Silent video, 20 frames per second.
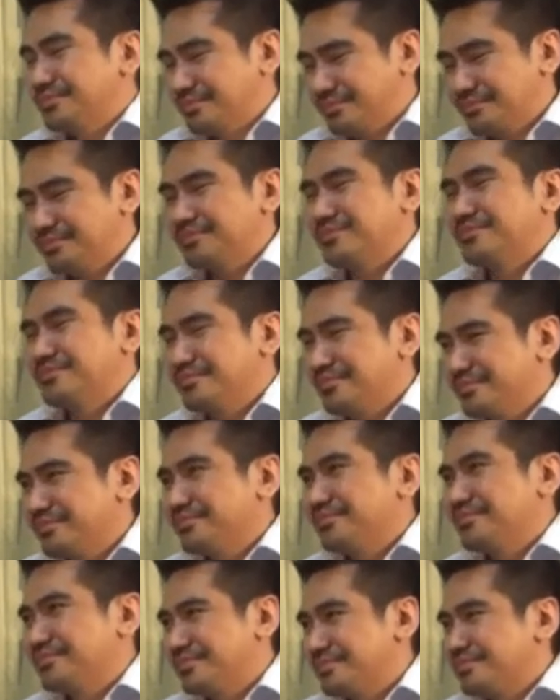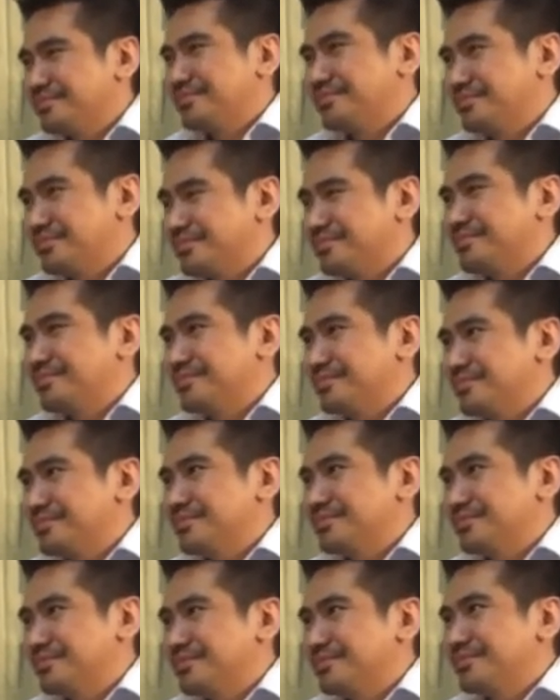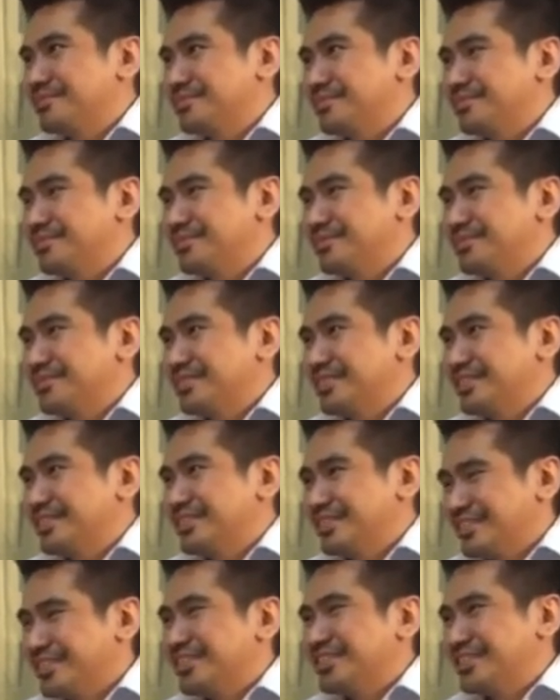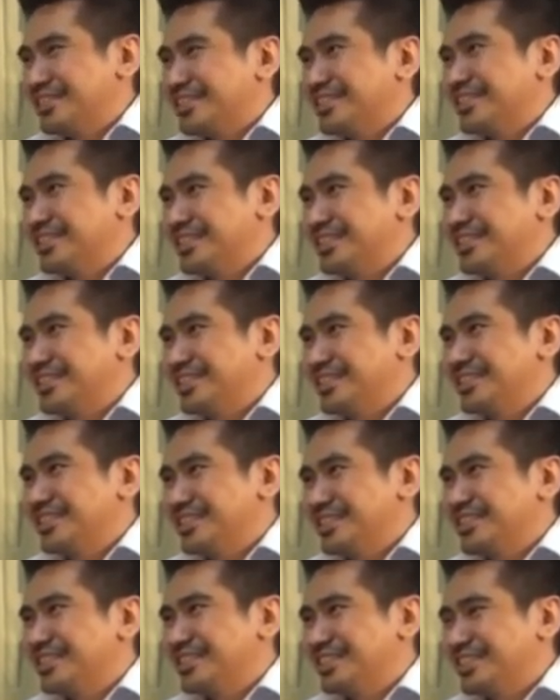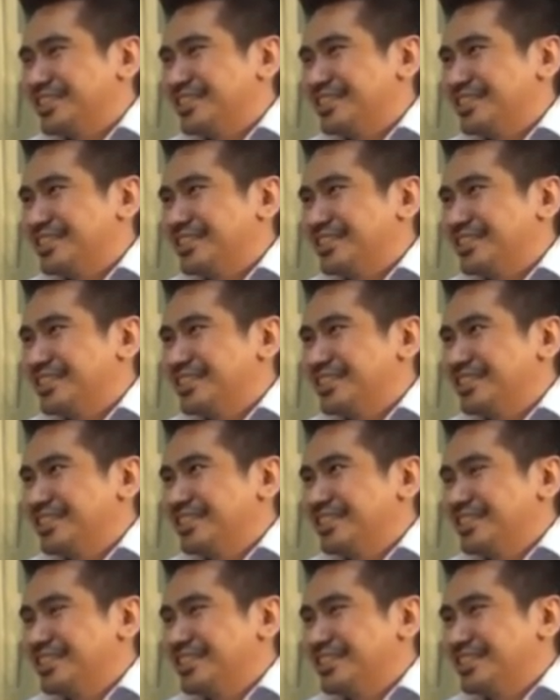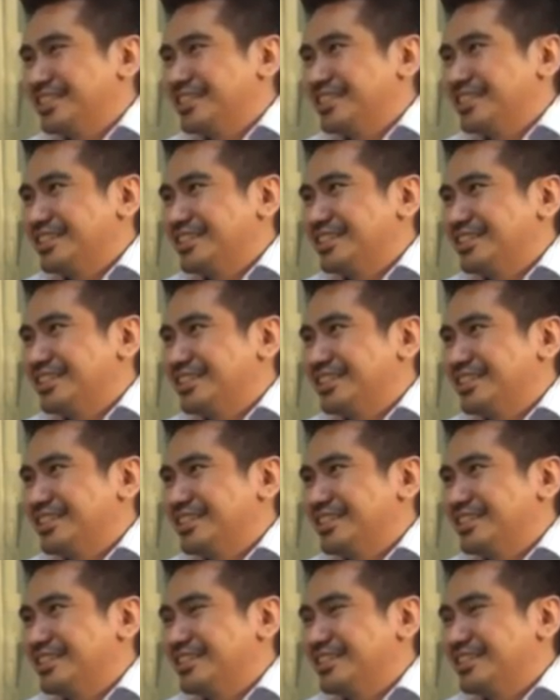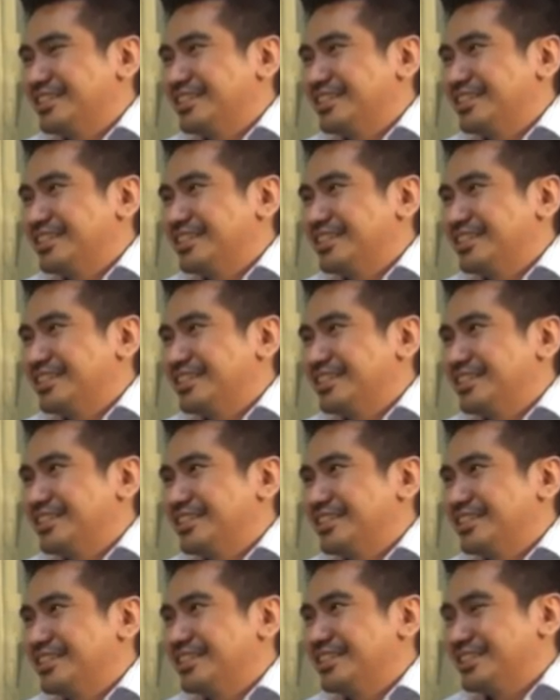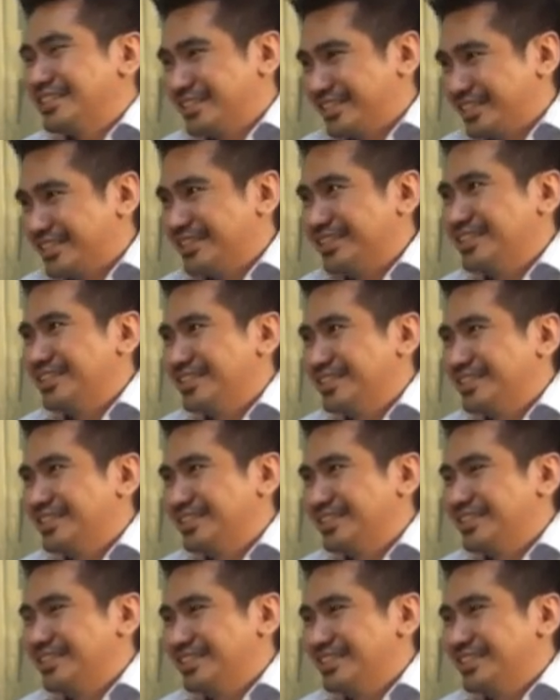(silent)